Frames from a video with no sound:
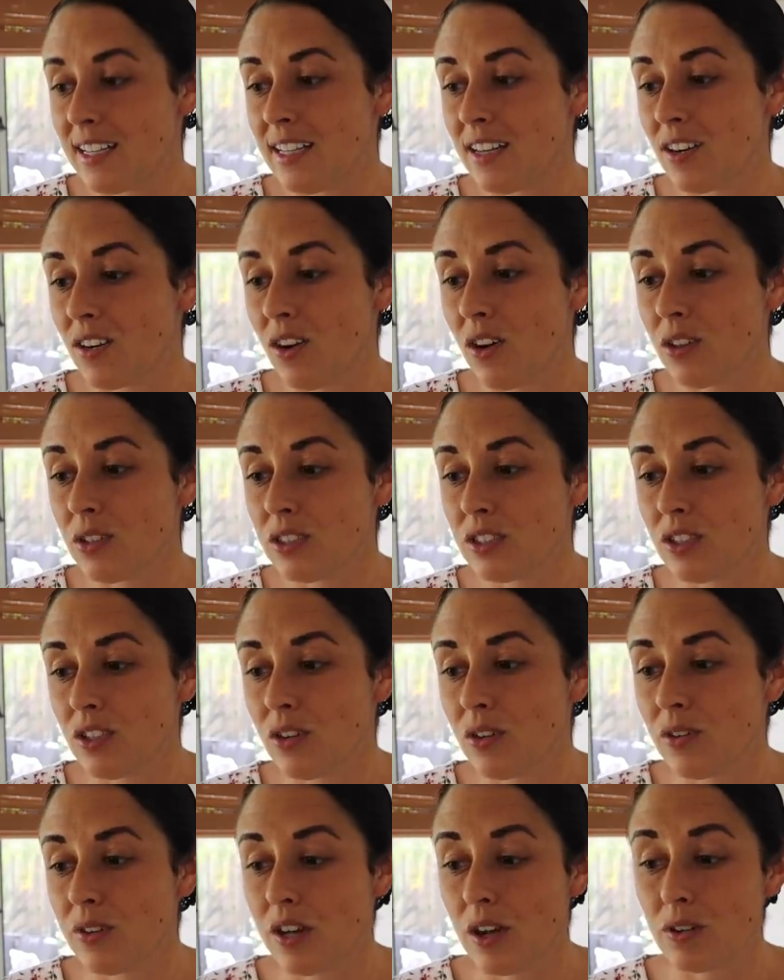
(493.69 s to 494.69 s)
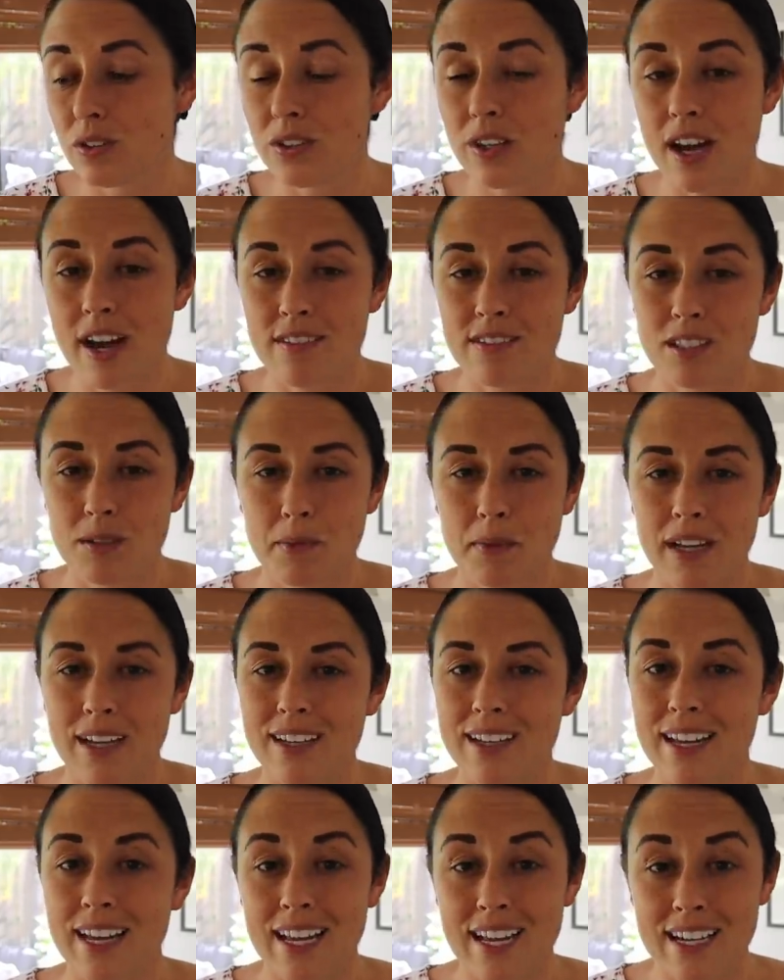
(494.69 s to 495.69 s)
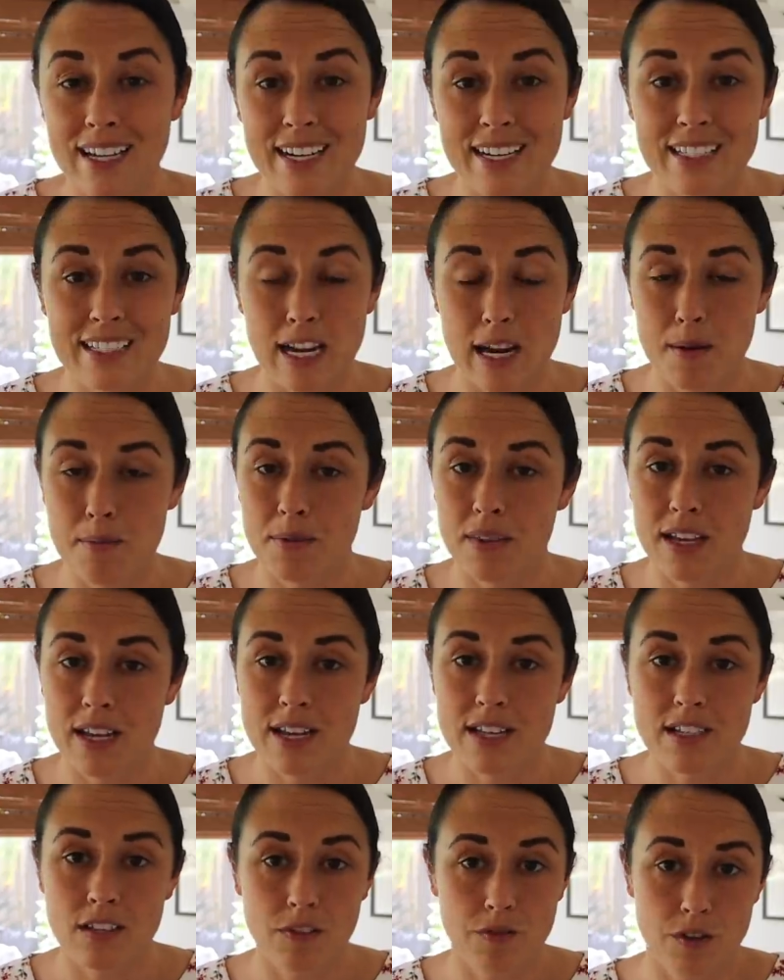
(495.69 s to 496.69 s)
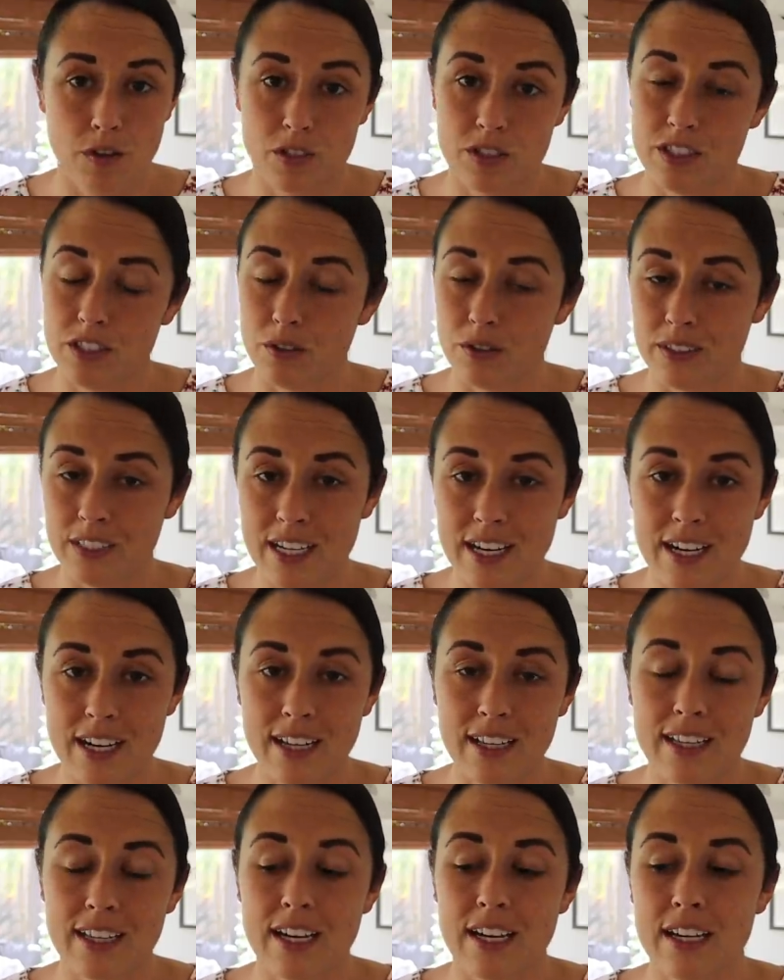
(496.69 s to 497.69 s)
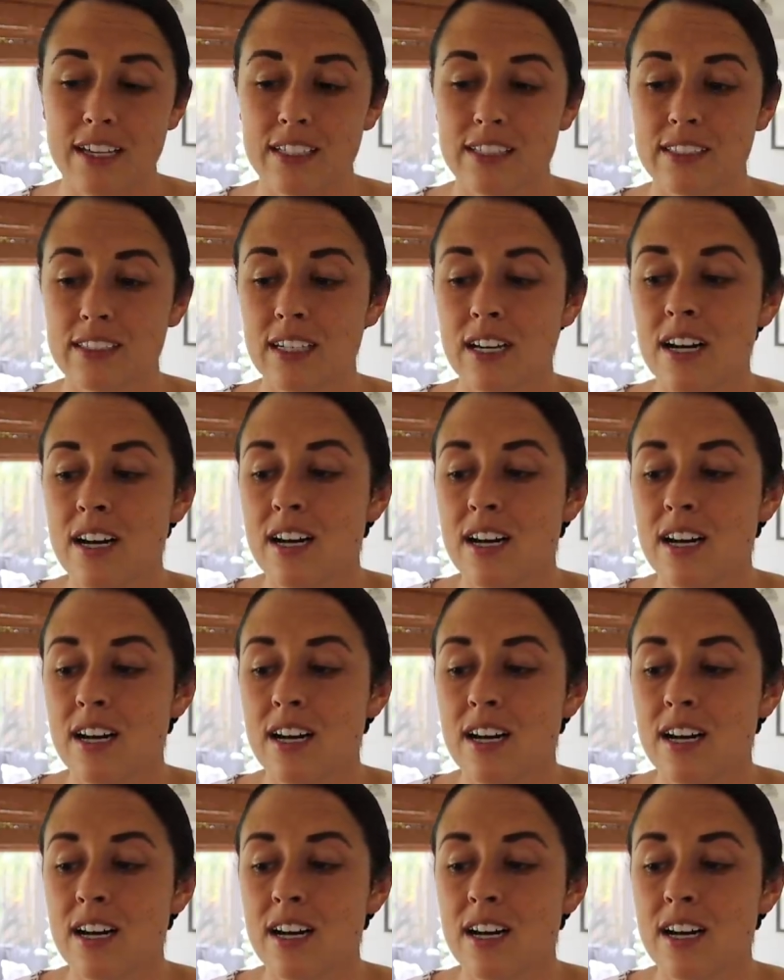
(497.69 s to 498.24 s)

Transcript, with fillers: they also have some like canning type things if you're still needing things.